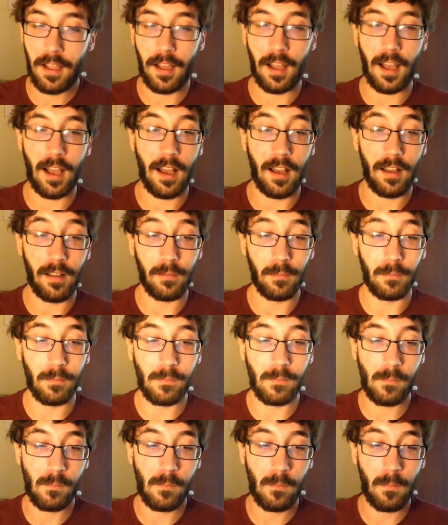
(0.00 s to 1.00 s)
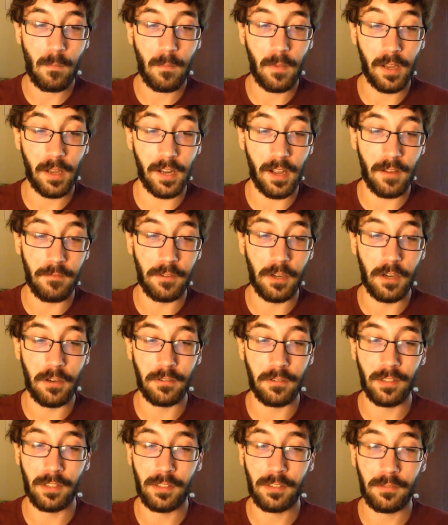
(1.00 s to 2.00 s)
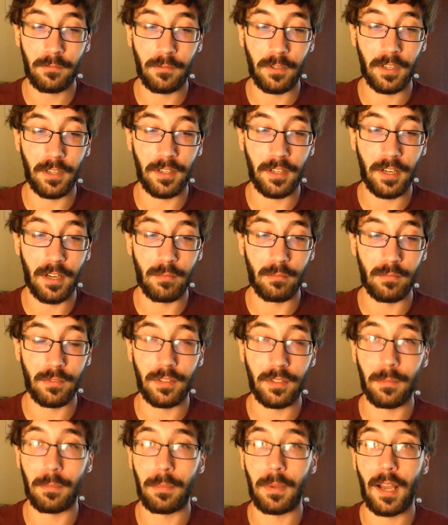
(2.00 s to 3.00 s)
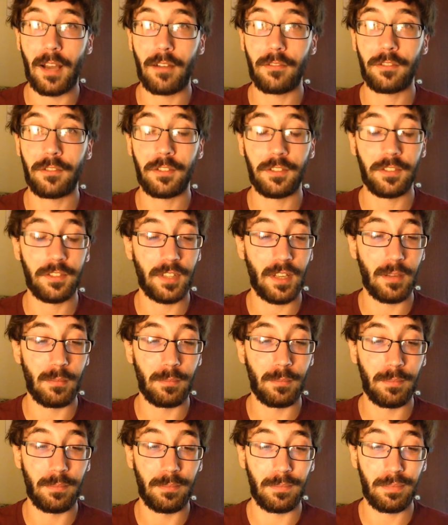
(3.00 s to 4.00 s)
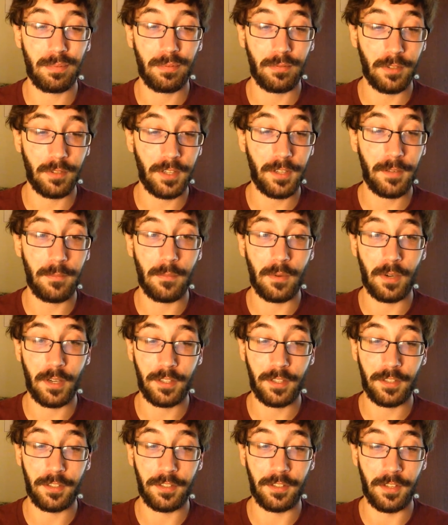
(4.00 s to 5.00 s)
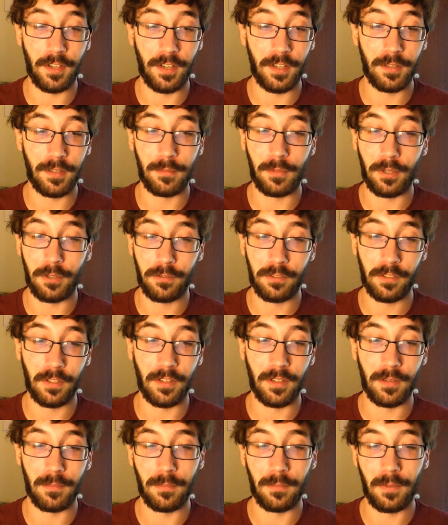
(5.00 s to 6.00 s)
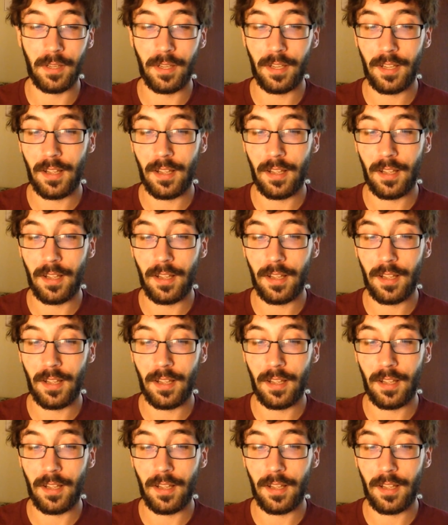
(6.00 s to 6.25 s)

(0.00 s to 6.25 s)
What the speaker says: And I've noticed when it comes to pouches, I'm pretty much done most of them.